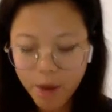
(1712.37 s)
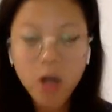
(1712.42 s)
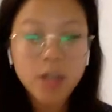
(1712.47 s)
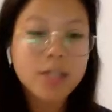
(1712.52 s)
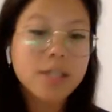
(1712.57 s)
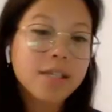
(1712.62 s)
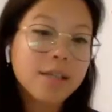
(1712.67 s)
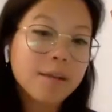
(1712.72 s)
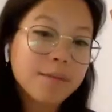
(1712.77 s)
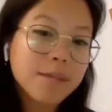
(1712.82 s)

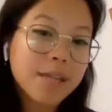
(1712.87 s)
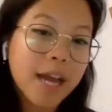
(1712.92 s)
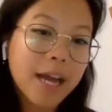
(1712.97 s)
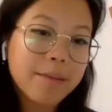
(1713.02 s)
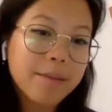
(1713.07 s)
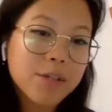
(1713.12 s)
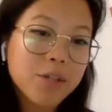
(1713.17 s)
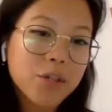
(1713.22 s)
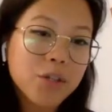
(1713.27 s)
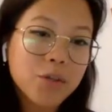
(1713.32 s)
pause
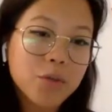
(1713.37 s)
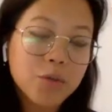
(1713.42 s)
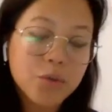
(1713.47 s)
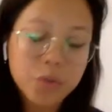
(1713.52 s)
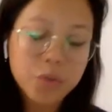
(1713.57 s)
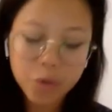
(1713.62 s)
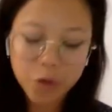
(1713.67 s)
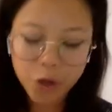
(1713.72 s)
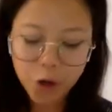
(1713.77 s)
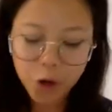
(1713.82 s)
sometimes
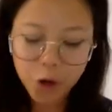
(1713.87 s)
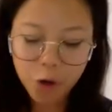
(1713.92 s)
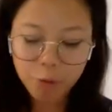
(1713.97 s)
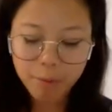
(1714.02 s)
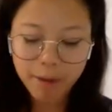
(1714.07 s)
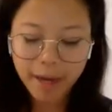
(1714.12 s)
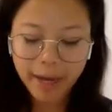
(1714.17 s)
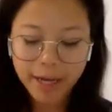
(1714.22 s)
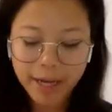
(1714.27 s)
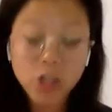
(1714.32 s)
to know
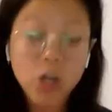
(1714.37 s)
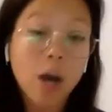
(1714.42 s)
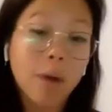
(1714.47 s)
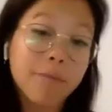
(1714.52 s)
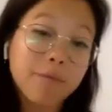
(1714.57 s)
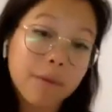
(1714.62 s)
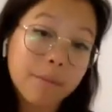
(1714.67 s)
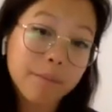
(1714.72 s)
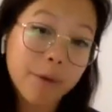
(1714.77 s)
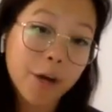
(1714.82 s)
my
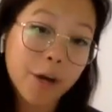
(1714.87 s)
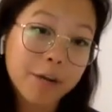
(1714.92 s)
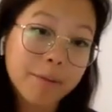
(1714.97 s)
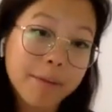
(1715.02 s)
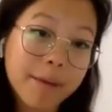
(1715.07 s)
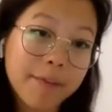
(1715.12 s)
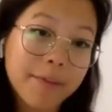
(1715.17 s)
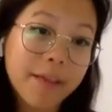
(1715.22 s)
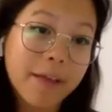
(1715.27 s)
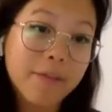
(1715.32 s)
top from
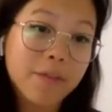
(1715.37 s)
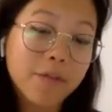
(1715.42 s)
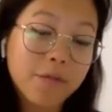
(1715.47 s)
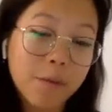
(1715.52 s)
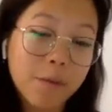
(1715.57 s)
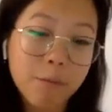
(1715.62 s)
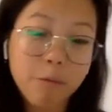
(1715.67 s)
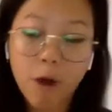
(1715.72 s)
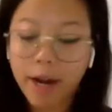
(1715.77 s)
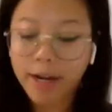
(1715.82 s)
bottom and left
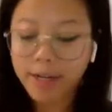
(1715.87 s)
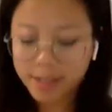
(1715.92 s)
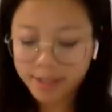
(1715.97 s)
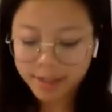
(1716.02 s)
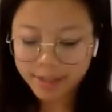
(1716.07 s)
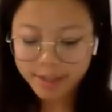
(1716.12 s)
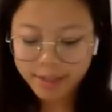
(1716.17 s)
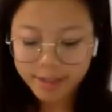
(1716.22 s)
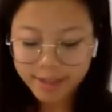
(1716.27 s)
from right.